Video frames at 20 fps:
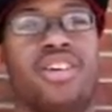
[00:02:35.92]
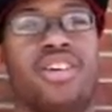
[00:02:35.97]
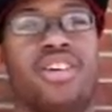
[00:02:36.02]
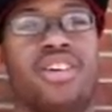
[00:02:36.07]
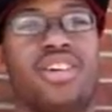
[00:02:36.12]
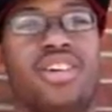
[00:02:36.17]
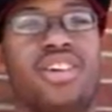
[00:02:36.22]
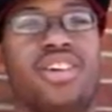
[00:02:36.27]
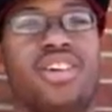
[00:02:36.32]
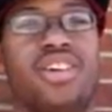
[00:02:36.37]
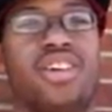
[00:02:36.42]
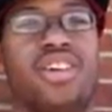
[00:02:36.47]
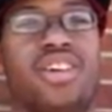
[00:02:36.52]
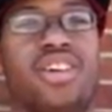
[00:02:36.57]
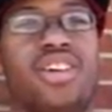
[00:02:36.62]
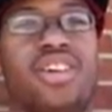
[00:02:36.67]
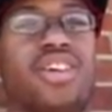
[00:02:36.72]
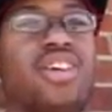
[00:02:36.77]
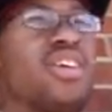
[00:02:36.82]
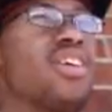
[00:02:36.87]

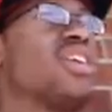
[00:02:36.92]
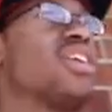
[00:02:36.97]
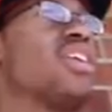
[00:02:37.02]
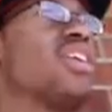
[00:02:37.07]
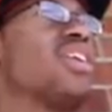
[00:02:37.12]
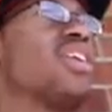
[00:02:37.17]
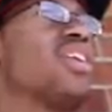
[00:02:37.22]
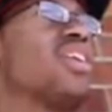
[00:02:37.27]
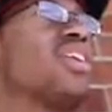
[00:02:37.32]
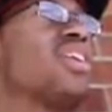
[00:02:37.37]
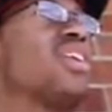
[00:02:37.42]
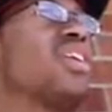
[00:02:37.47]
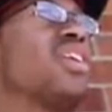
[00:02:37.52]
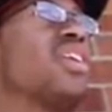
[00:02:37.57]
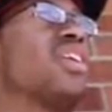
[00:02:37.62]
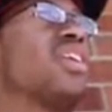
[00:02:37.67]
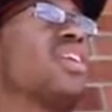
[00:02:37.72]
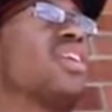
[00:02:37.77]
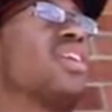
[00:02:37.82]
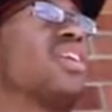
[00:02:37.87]

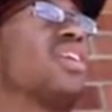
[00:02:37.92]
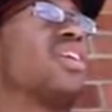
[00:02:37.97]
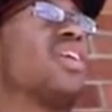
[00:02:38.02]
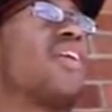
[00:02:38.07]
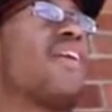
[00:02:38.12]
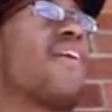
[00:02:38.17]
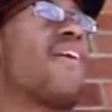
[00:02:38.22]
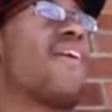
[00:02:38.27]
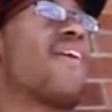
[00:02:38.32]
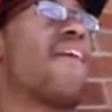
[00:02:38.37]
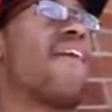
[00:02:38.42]
Nothing is said.